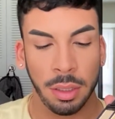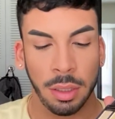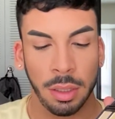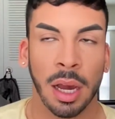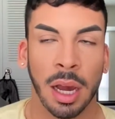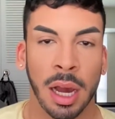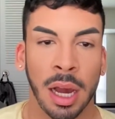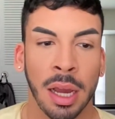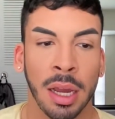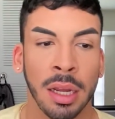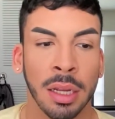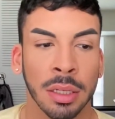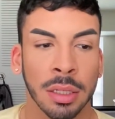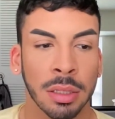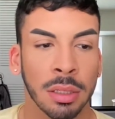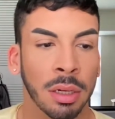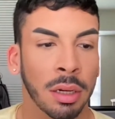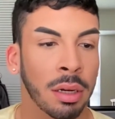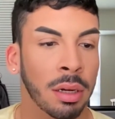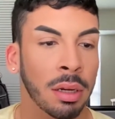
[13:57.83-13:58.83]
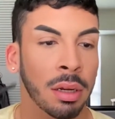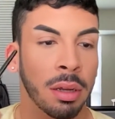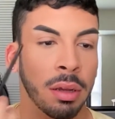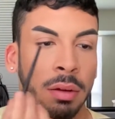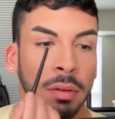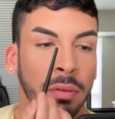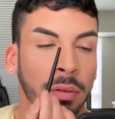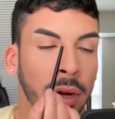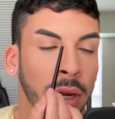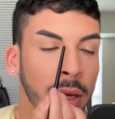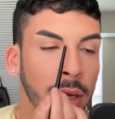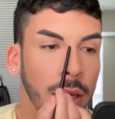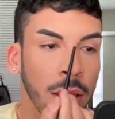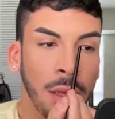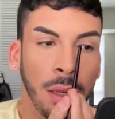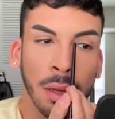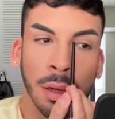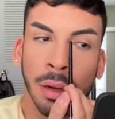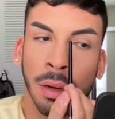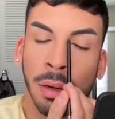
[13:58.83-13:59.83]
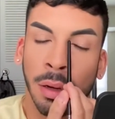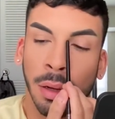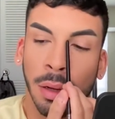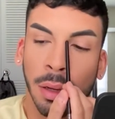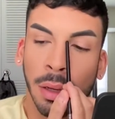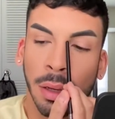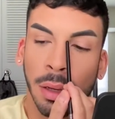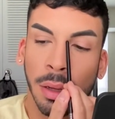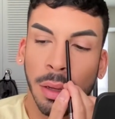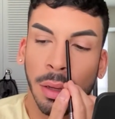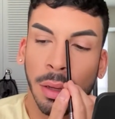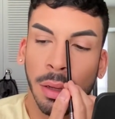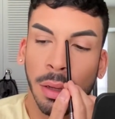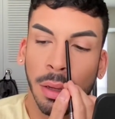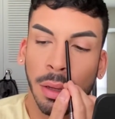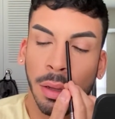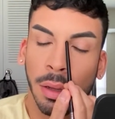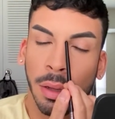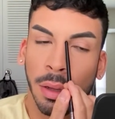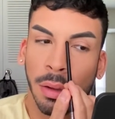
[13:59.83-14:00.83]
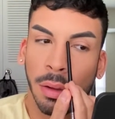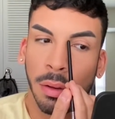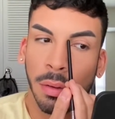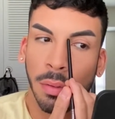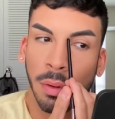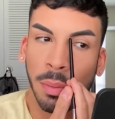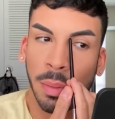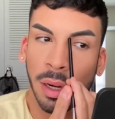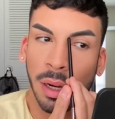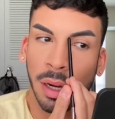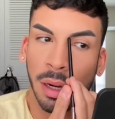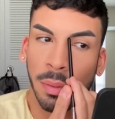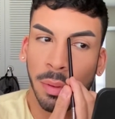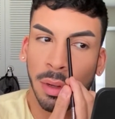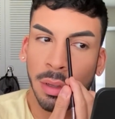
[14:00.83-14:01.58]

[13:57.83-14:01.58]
I start right here where my eyebrow